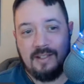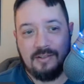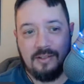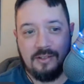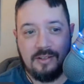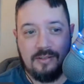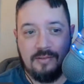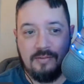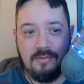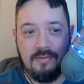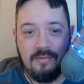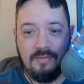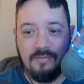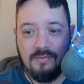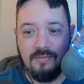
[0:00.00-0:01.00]
that's
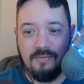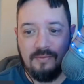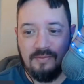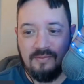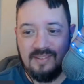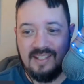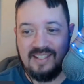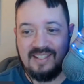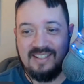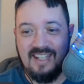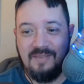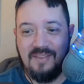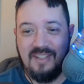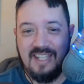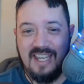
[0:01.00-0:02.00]
the
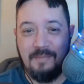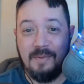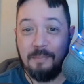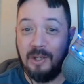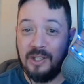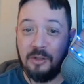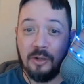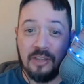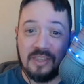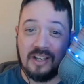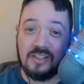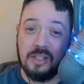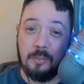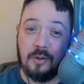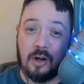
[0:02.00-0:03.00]
name of the game. But you'll get
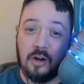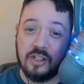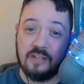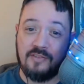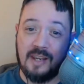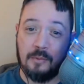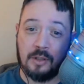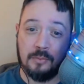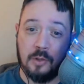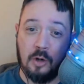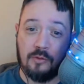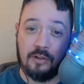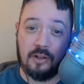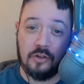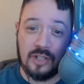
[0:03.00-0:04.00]
that Super Archie fan will come
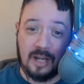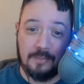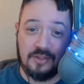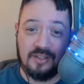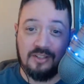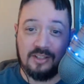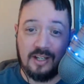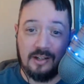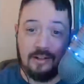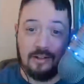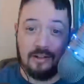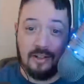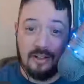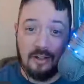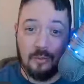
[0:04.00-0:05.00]
over and drop his
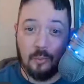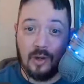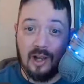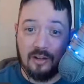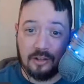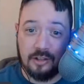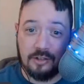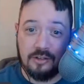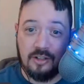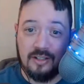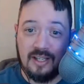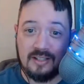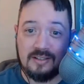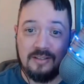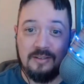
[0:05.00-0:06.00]
entire wallet on your
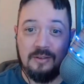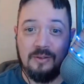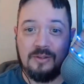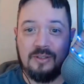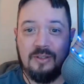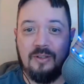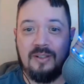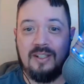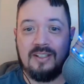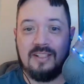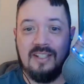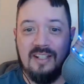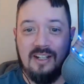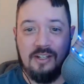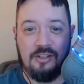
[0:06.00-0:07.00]
desk too. So I guess
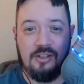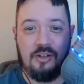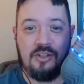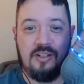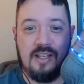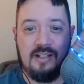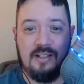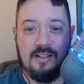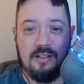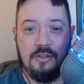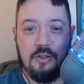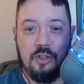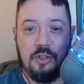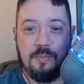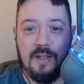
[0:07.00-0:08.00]
you're not a
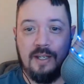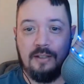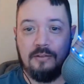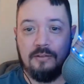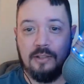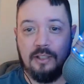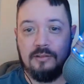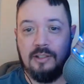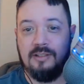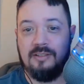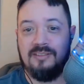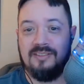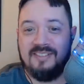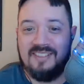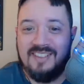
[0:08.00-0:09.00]
douchebag,
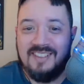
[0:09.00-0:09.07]
right?